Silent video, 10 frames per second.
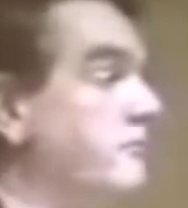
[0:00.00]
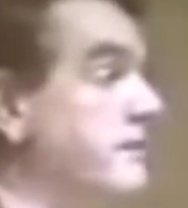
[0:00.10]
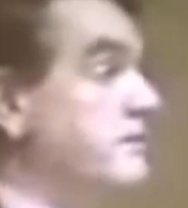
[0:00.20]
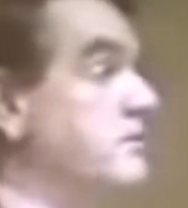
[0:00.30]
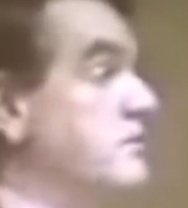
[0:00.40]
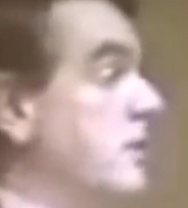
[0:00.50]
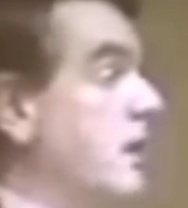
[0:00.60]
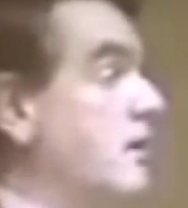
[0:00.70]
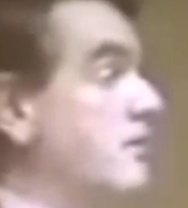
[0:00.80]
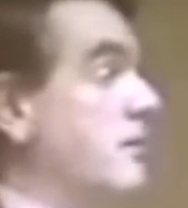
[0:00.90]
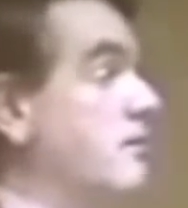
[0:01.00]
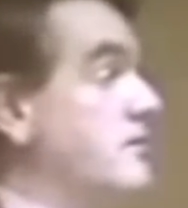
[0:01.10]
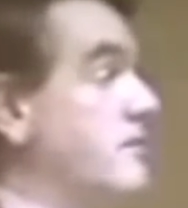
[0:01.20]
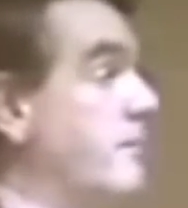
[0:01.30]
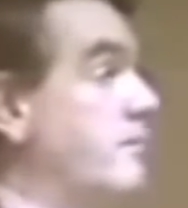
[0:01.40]
You read de
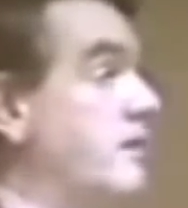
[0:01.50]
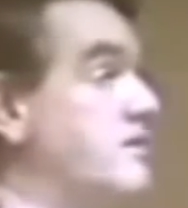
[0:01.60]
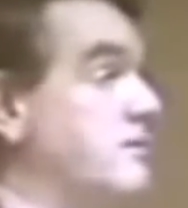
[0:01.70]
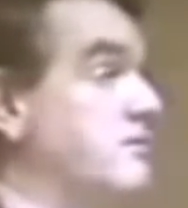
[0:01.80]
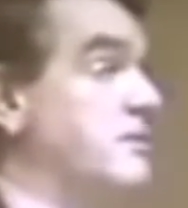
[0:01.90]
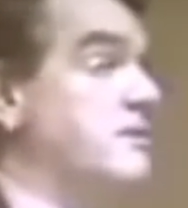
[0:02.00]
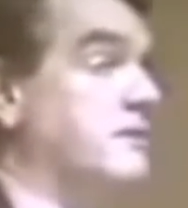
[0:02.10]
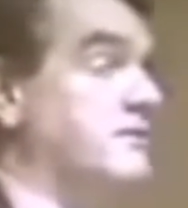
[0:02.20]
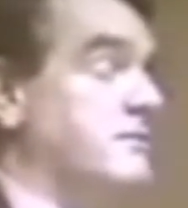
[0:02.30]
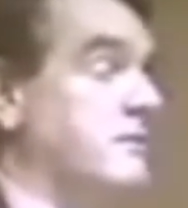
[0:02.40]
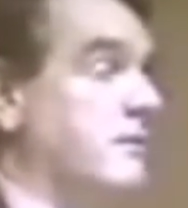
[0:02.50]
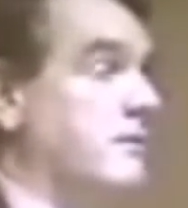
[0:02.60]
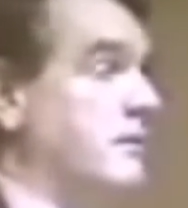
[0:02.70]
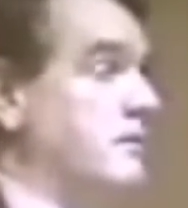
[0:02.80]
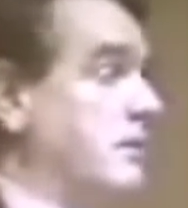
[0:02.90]
Gaulle's memoirs and you'll see this.
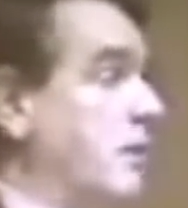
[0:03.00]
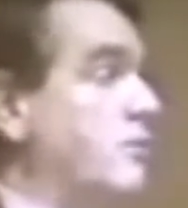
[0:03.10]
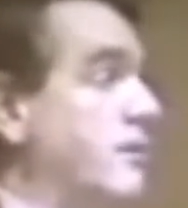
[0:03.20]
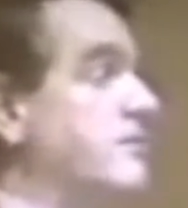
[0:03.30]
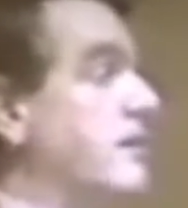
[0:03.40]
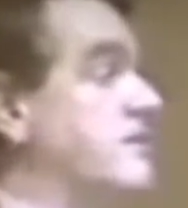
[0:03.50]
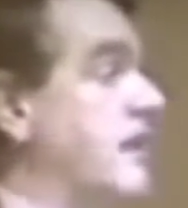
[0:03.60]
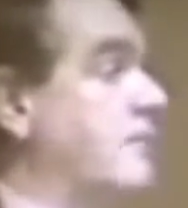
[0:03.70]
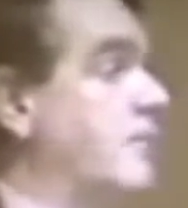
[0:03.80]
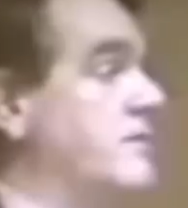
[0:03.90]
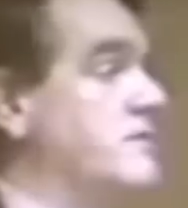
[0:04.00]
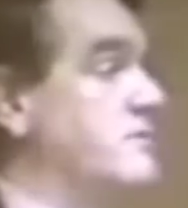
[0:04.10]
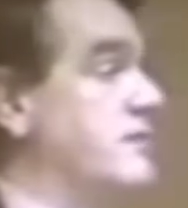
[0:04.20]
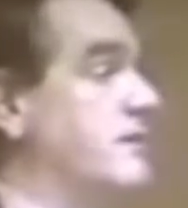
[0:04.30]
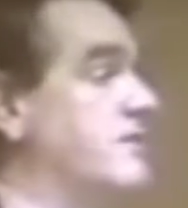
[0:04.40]
De Gaulle doesn't understand what this
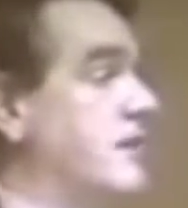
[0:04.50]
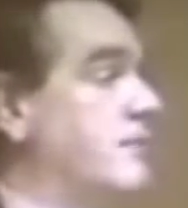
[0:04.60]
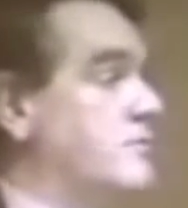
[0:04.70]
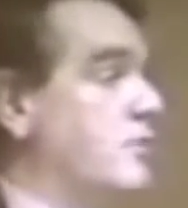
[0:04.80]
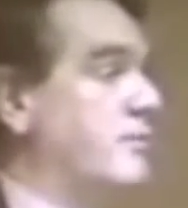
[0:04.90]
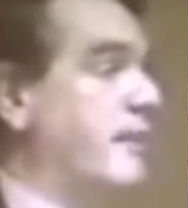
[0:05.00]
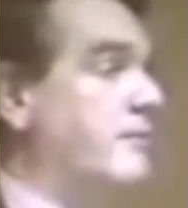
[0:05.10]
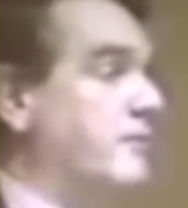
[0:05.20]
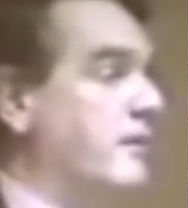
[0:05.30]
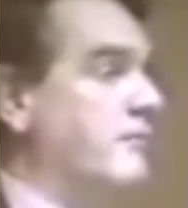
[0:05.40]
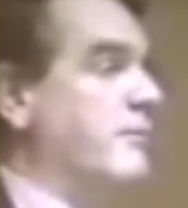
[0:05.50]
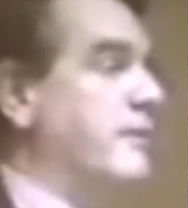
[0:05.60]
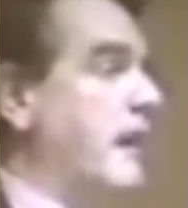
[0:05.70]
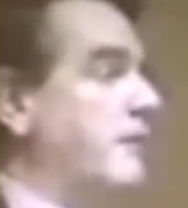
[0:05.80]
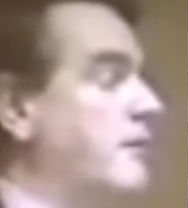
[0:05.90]
little scene was all about, but
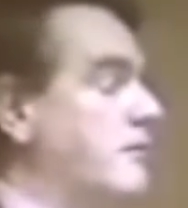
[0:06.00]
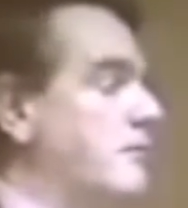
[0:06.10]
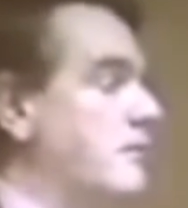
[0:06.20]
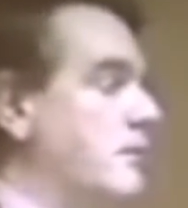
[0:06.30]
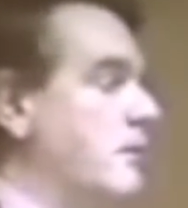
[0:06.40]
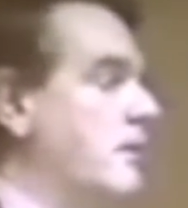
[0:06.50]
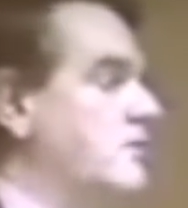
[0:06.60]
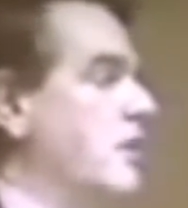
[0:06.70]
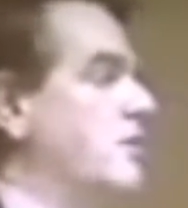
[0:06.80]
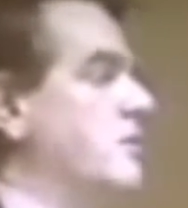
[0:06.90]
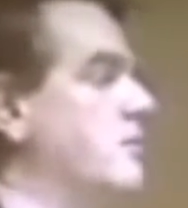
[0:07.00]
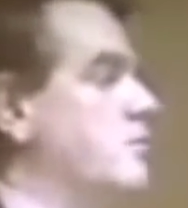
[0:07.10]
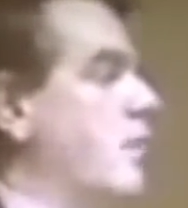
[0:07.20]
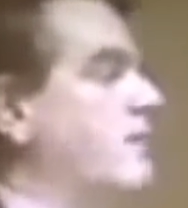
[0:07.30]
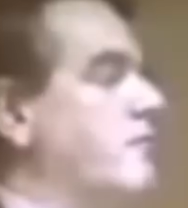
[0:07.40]
we now know. Churchill
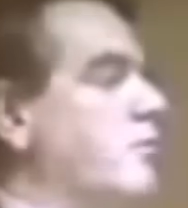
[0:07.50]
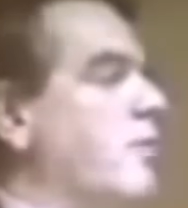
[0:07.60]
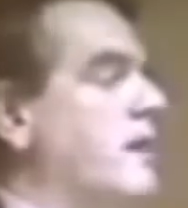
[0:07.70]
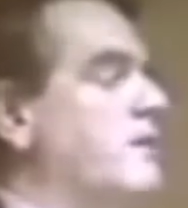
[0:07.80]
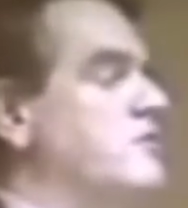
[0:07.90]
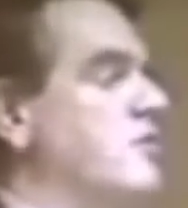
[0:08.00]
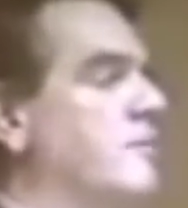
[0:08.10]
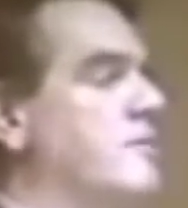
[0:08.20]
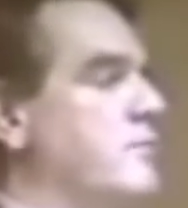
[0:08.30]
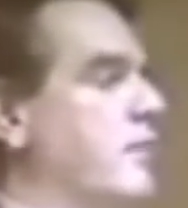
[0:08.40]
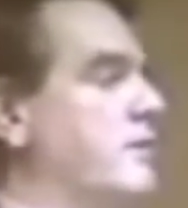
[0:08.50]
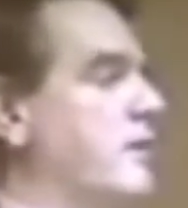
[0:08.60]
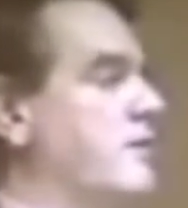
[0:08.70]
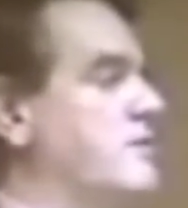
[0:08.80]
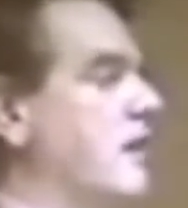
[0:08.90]
was wondering why the Germans were not
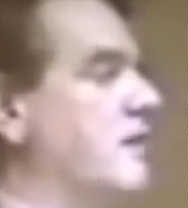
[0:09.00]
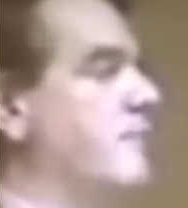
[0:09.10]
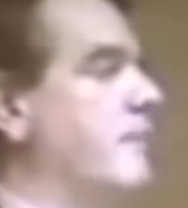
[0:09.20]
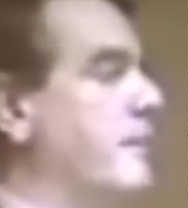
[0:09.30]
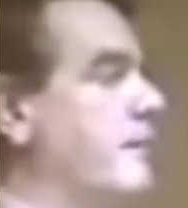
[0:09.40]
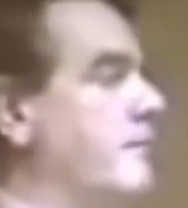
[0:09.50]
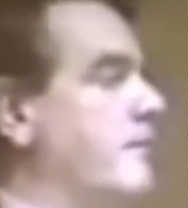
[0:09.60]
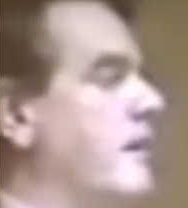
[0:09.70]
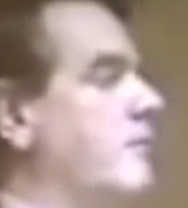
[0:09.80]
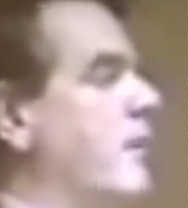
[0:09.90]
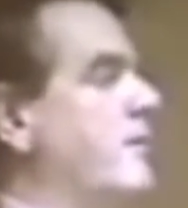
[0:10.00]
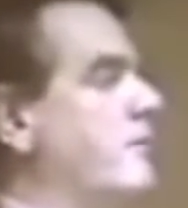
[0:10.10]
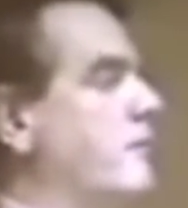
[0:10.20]
going to start bombing, why